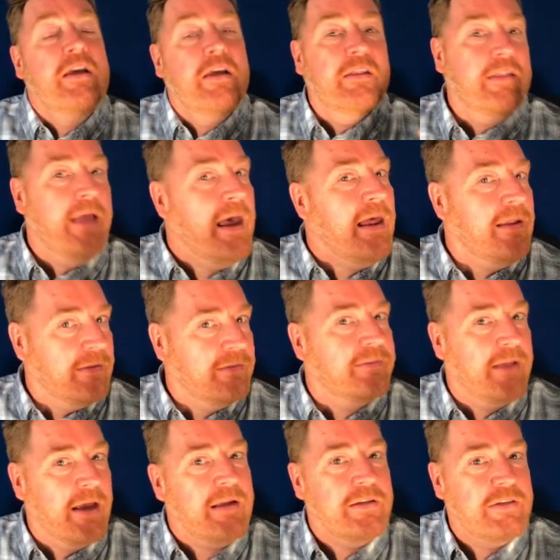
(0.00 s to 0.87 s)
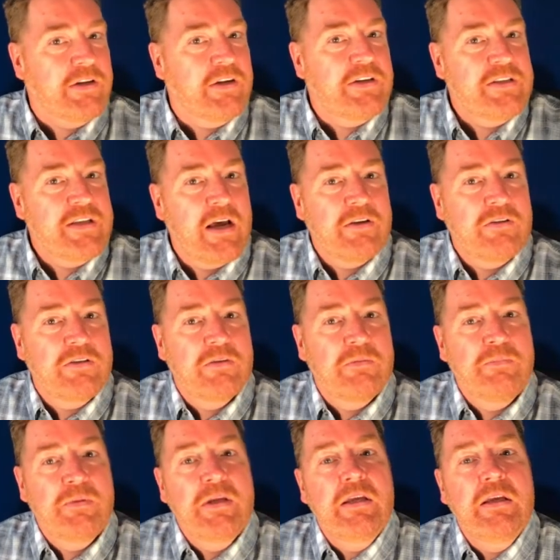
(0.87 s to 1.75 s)
that turns out to
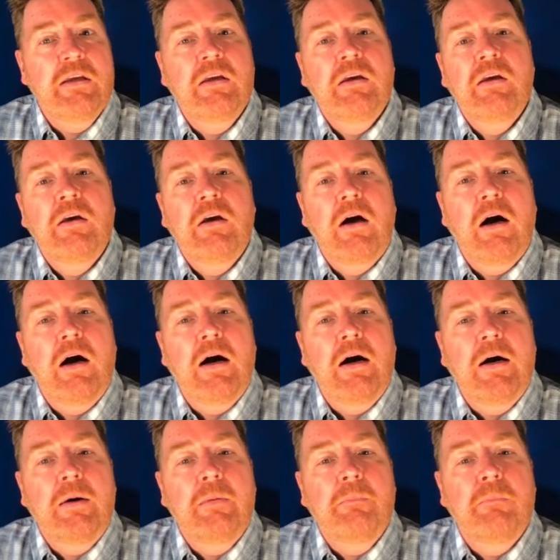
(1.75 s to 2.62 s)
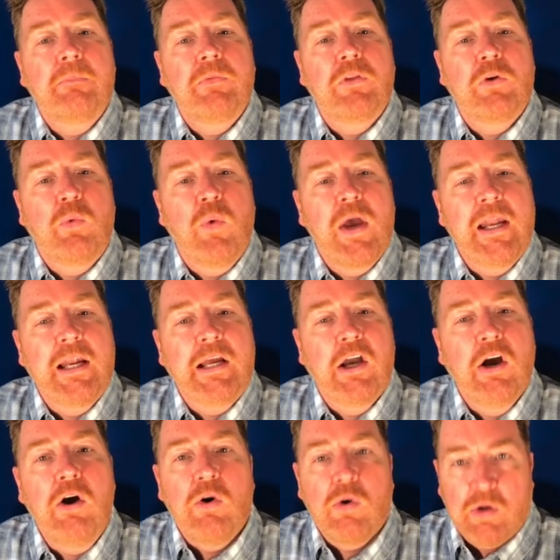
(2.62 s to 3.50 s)
be the way to
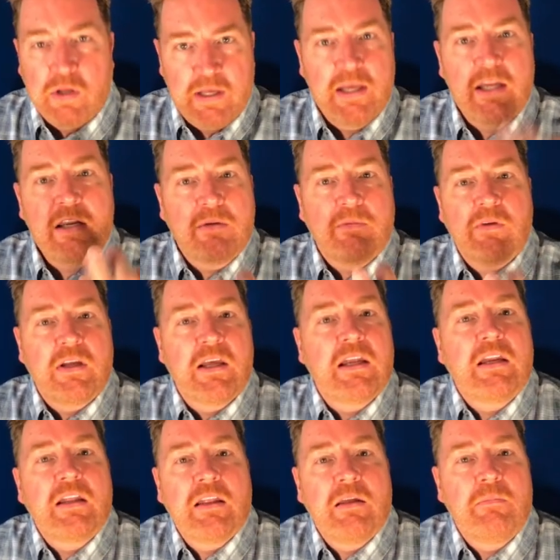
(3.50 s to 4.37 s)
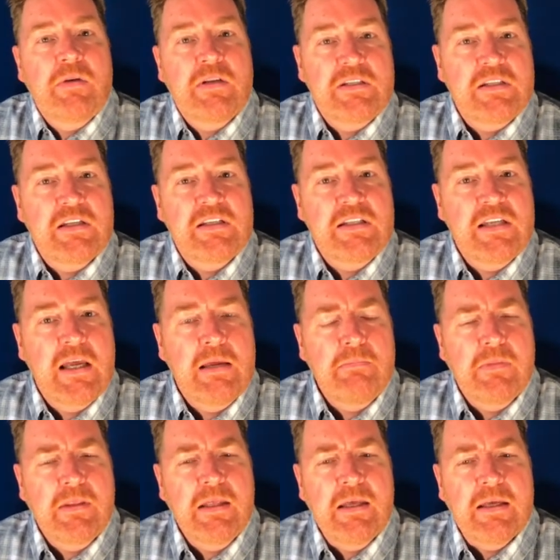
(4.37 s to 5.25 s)
go, getting them as the same
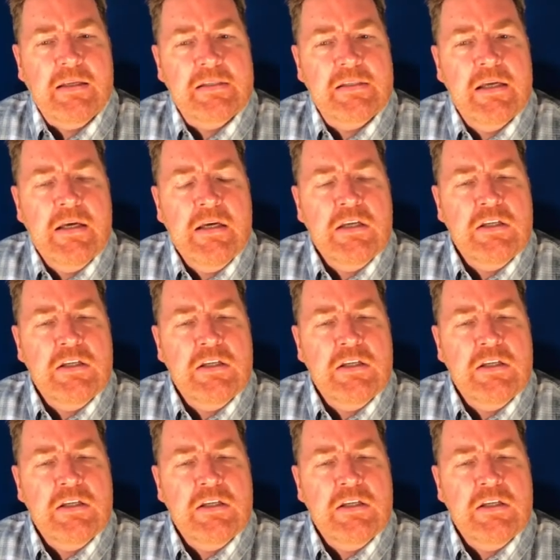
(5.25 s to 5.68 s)
things.